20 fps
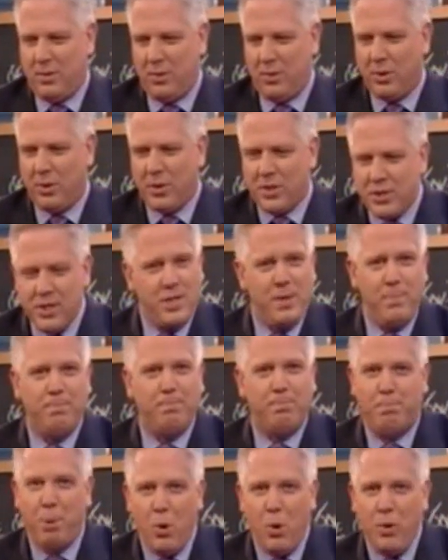Or is this a
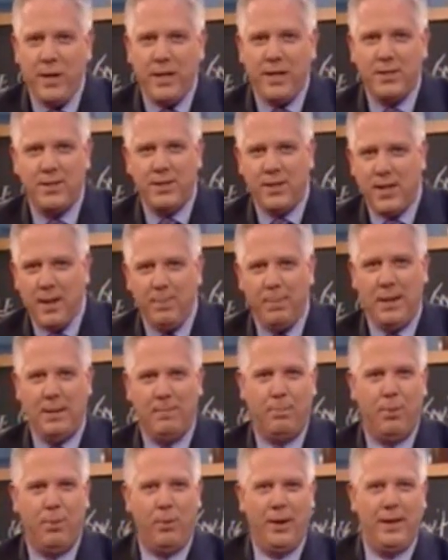bogus
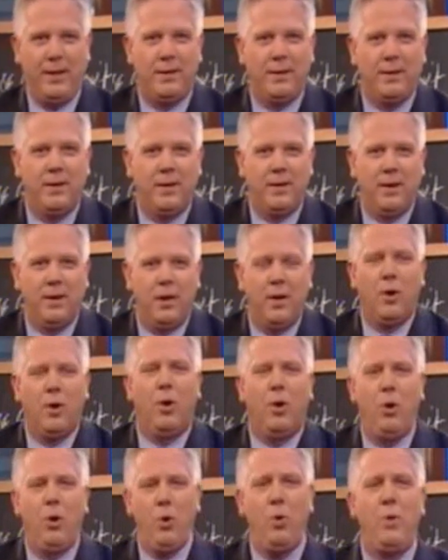tipping point?
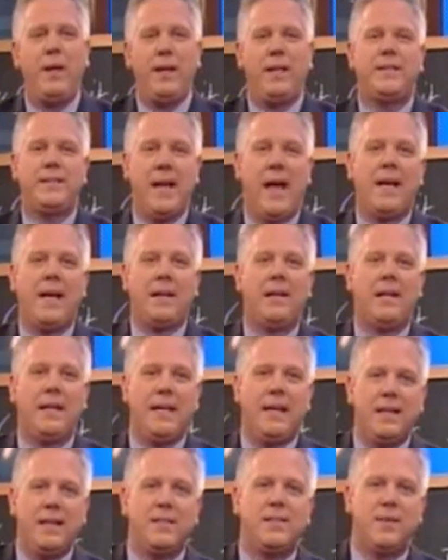Who
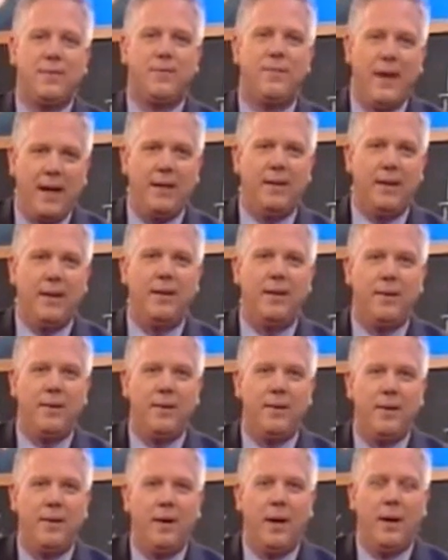exactly is offended?
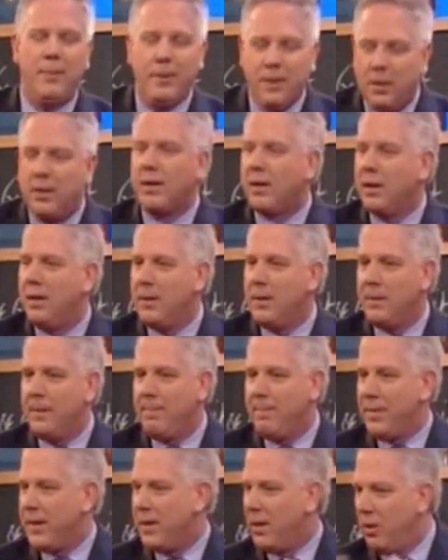I mean, look,
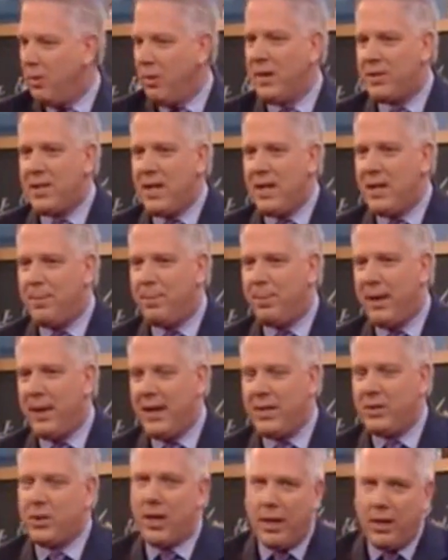you don't want to say the
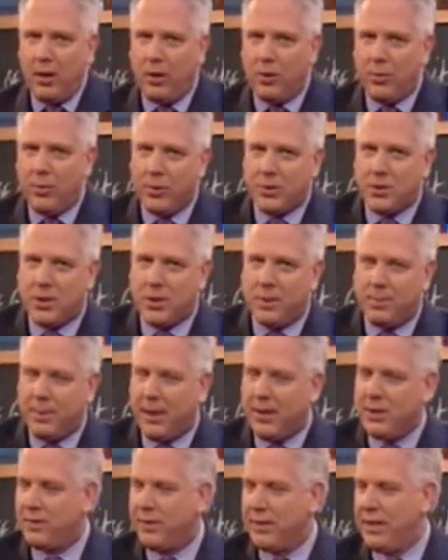pledge? I know the roots of the
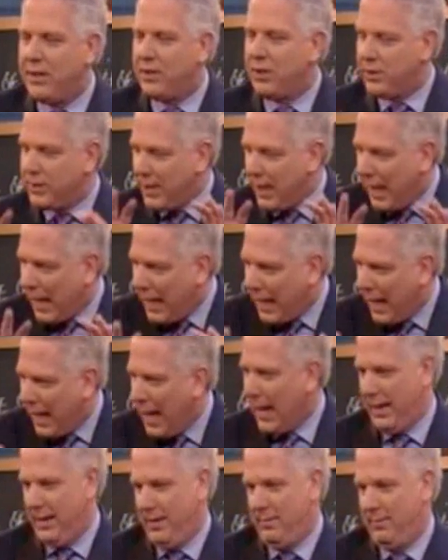Pledge of Allegiance. I
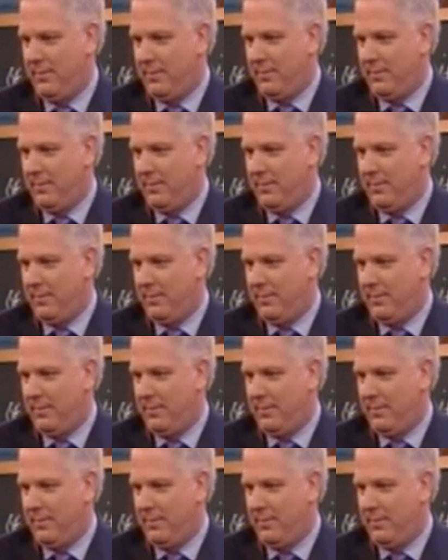got it.